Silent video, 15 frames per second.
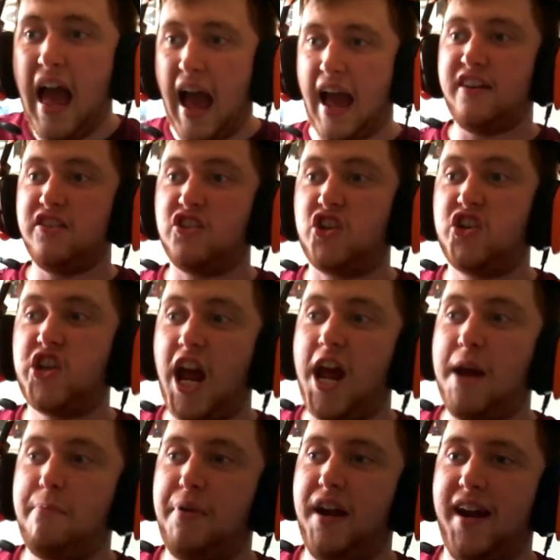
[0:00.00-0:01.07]
And
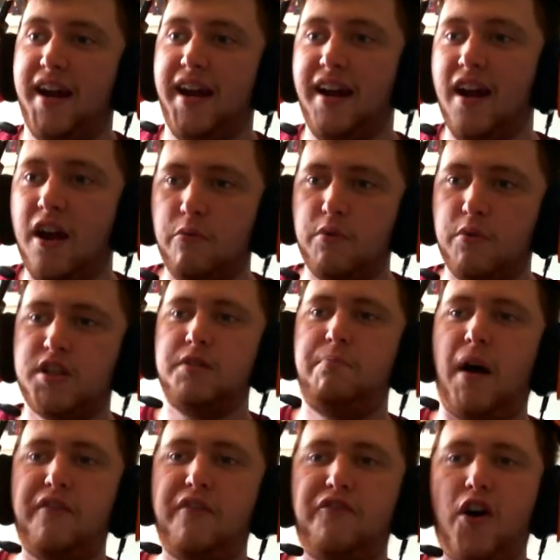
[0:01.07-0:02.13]
SharePlay, which is
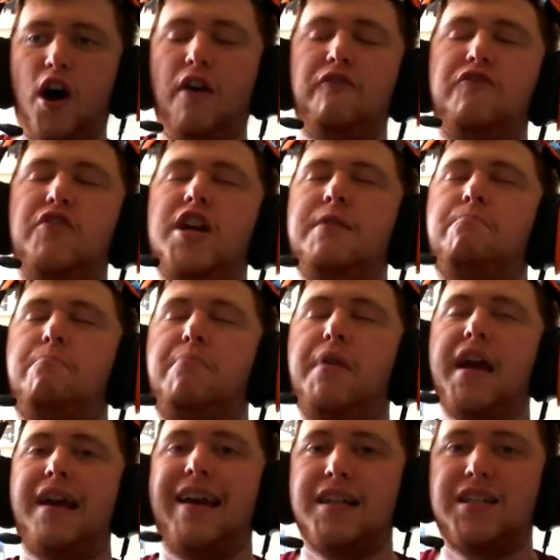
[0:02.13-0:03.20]
by far the
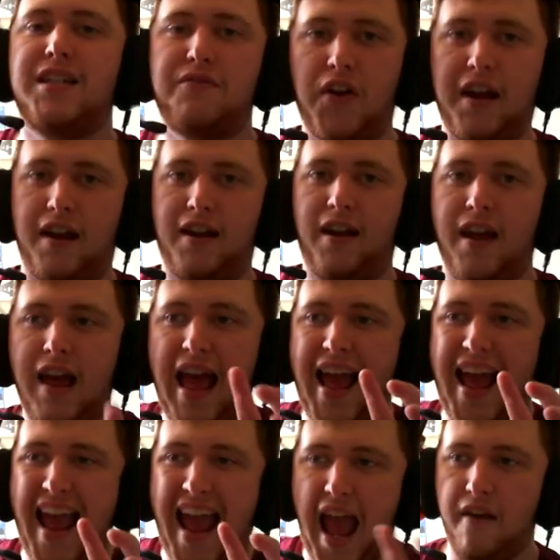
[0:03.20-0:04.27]
biggest thing
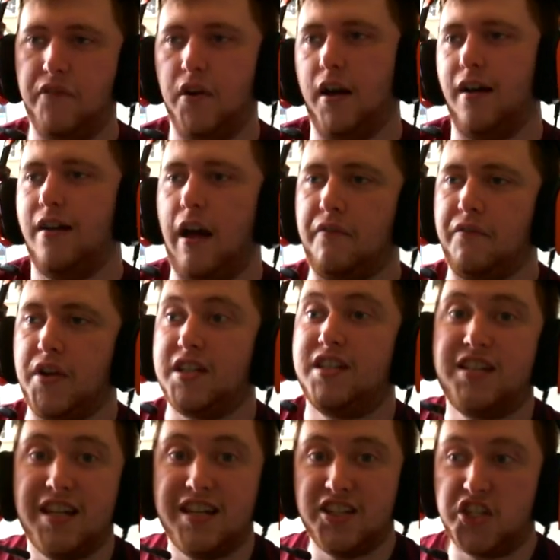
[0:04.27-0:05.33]
ever. And this
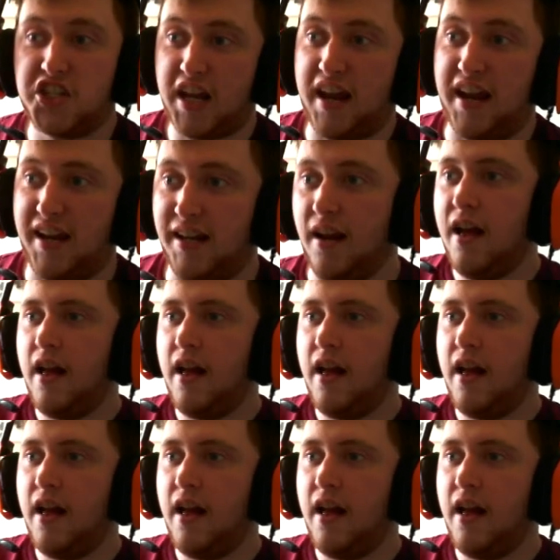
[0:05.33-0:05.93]
is insane.